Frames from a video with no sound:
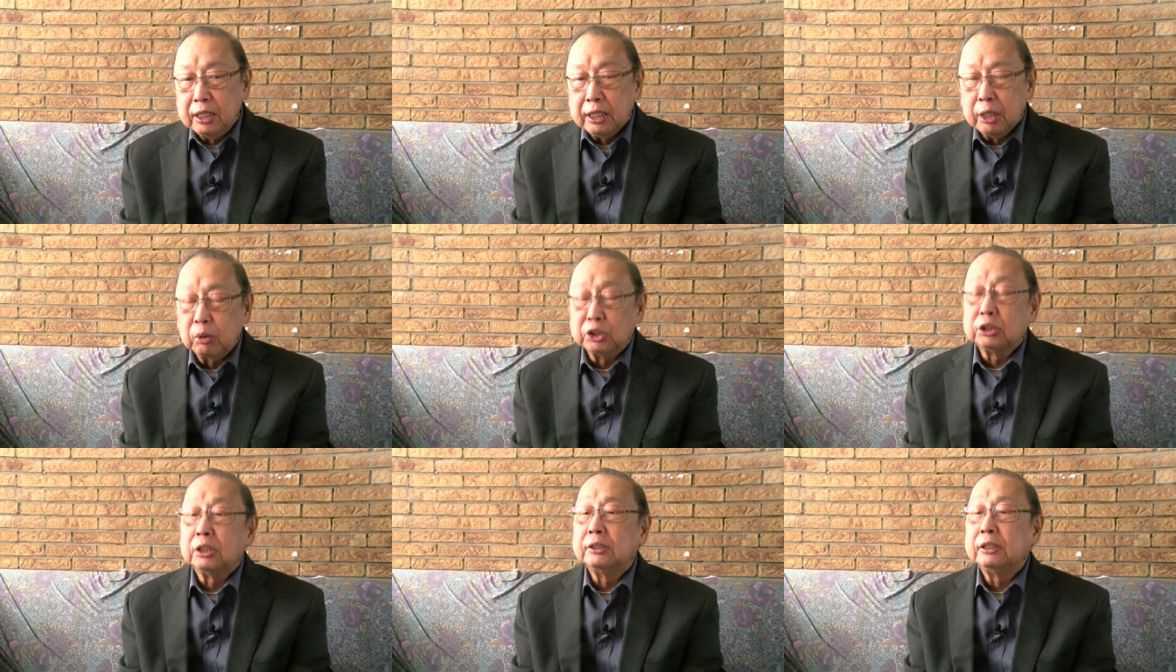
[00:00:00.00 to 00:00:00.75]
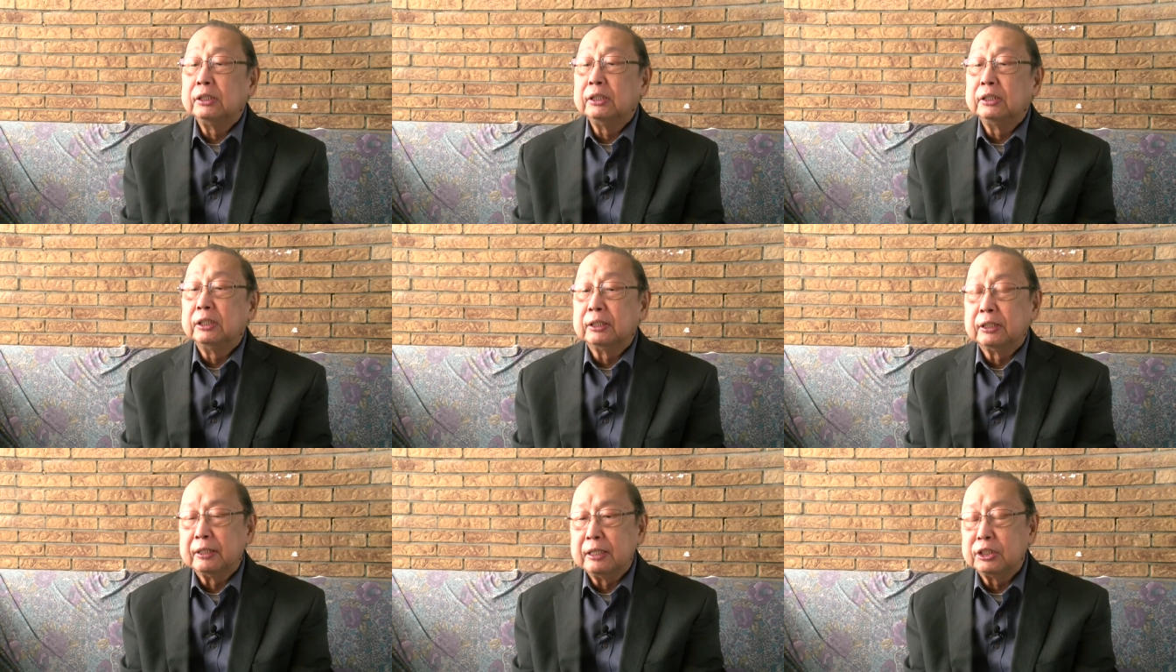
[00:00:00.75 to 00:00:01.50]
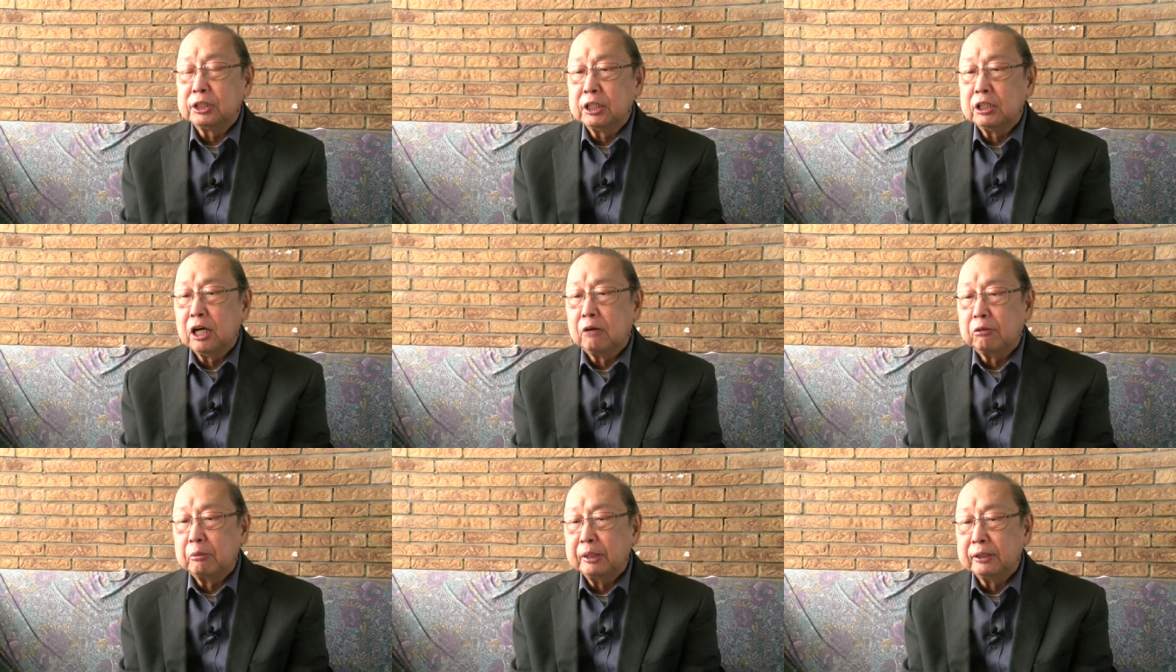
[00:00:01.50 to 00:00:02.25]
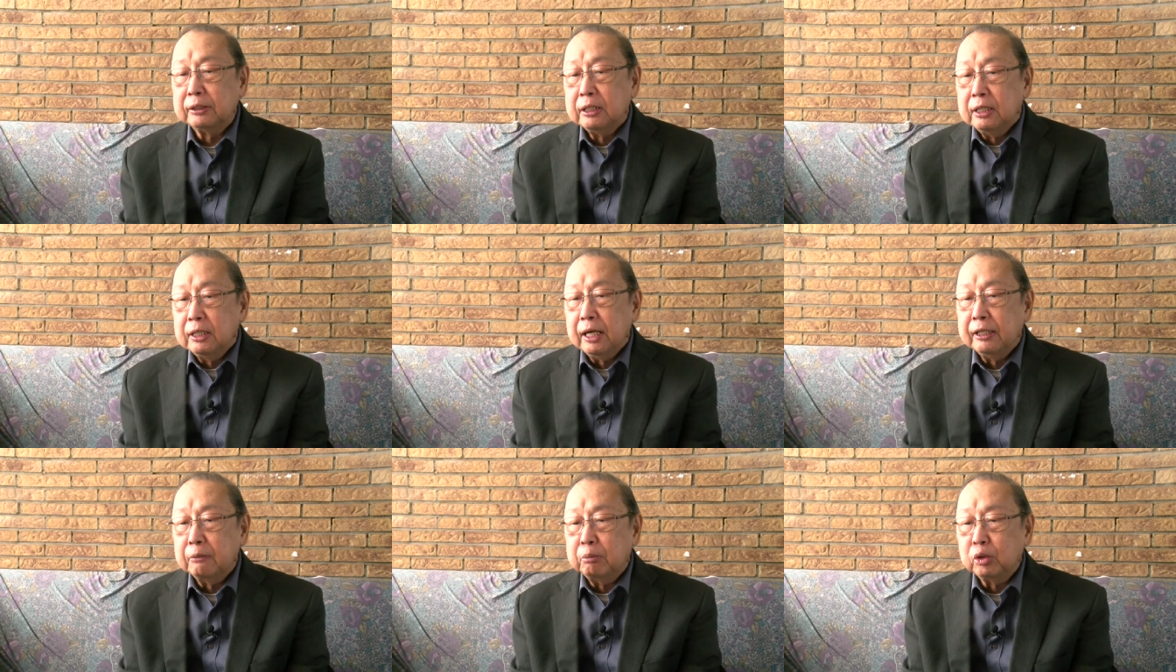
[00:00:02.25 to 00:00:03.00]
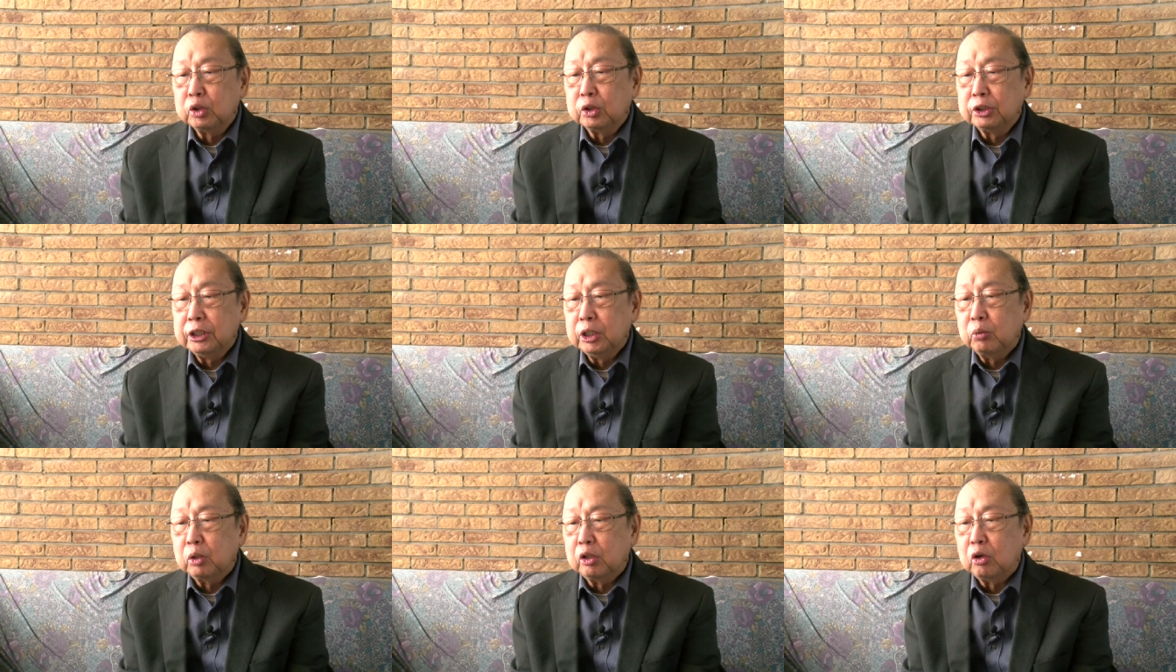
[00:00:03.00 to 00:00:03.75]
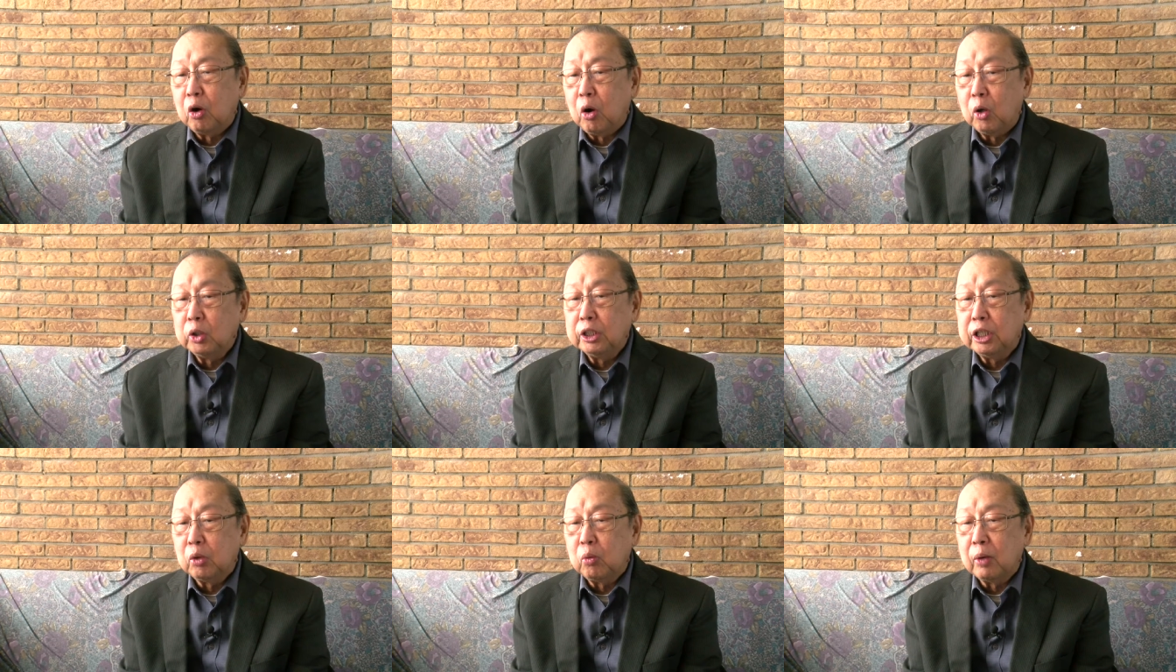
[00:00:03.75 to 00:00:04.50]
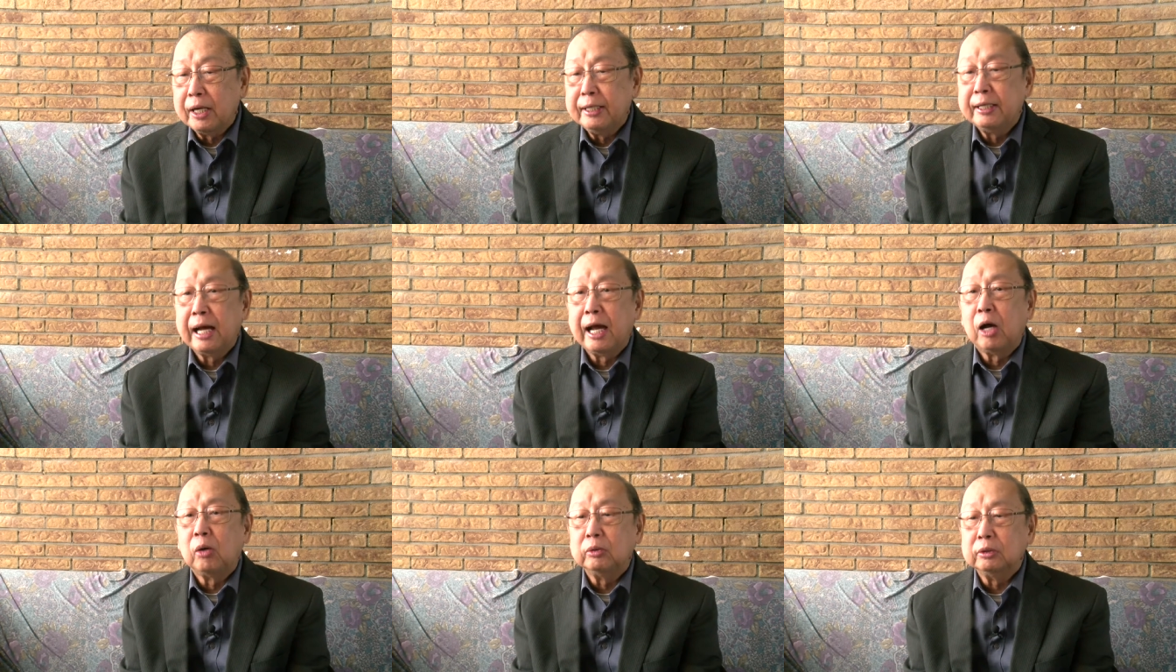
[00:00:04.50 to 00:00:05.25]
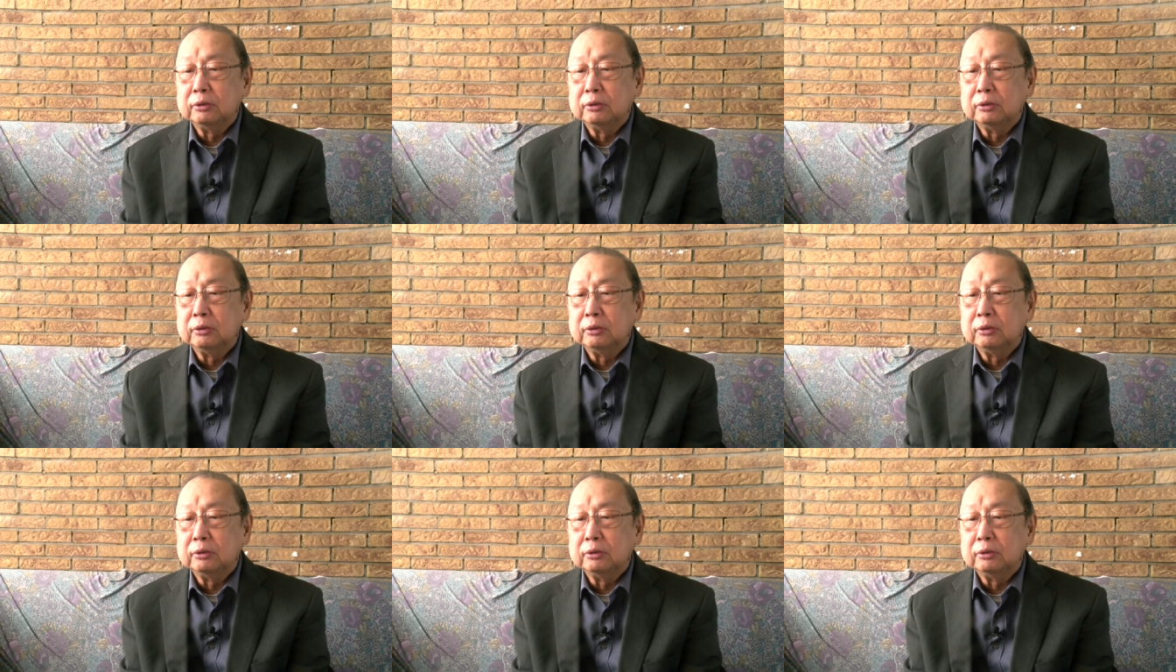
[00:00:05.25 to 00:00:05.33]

He was certain that the Kerensky government and the bourgeoisie were on the way down